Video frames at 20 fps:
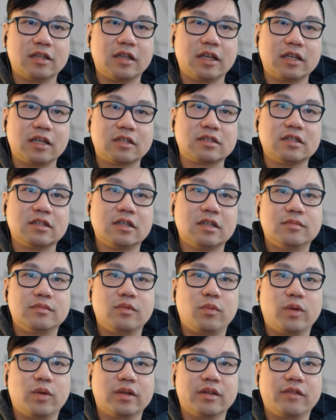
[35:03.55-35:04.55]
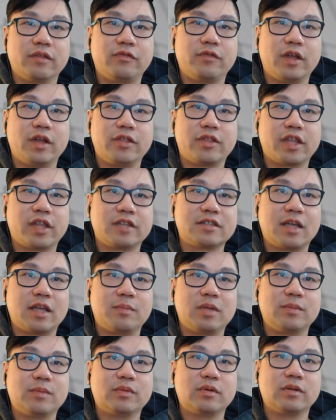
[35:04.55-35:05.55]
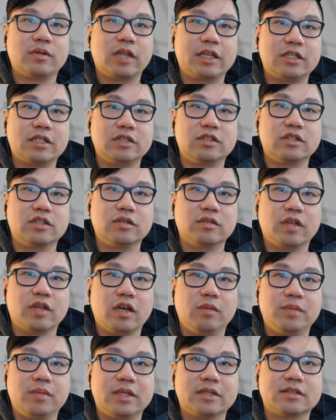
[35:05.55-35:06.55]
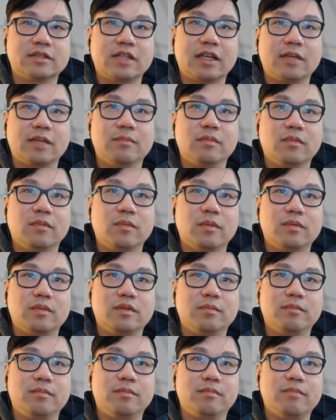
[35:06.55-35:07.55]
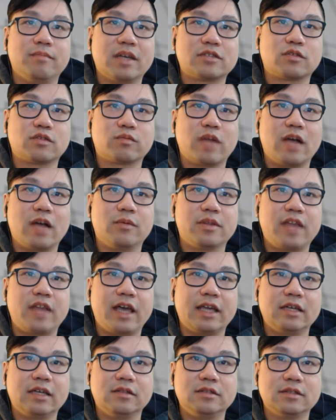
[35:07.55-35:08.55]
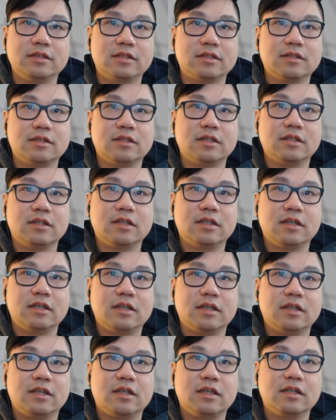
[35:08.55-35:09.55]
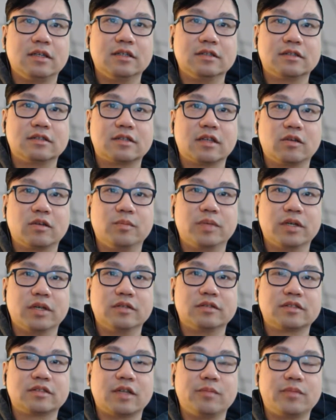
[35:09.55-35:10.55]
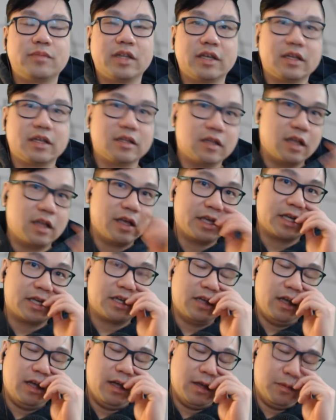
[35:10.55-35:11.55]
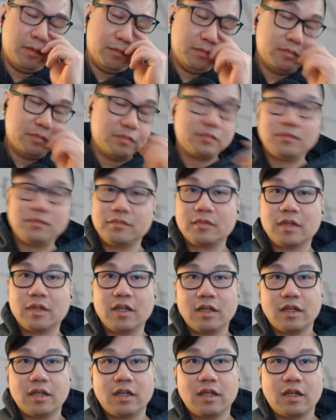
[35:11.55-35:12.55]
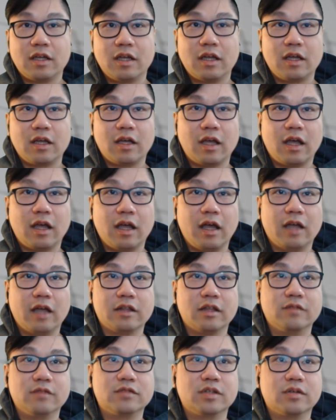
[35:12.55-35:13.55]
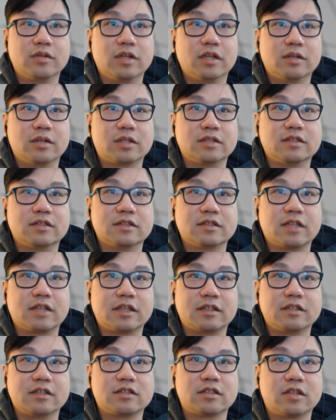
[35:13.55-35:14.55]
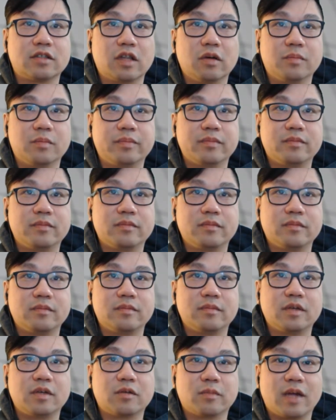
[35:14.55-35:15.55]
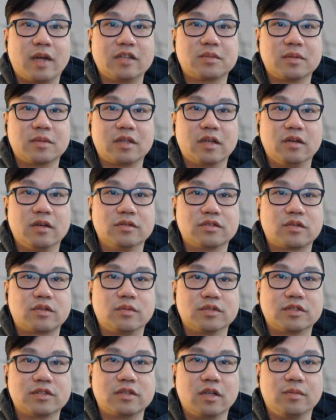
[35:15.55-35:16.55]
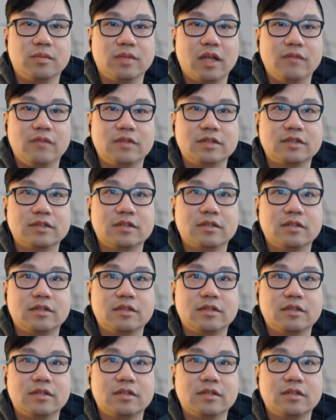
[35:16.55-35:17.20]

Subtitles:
Like, one of the fun things that people like to do, though, because they can mess around with angles, is they'll build something like, I love doing it because it's like the slope. It reminds me of the old school slope levels.